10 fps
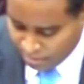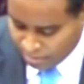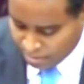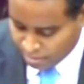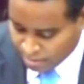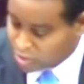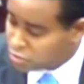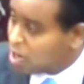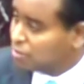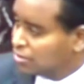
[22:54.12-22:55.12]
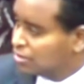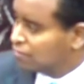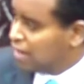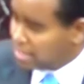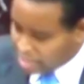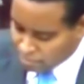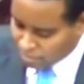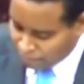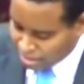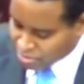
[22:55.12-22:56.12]
they struggled to find any
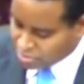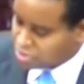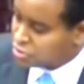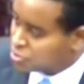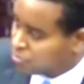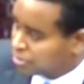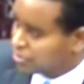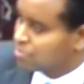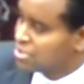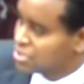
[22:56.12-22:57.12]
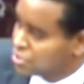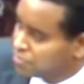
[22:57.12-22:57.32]
professors to support their position.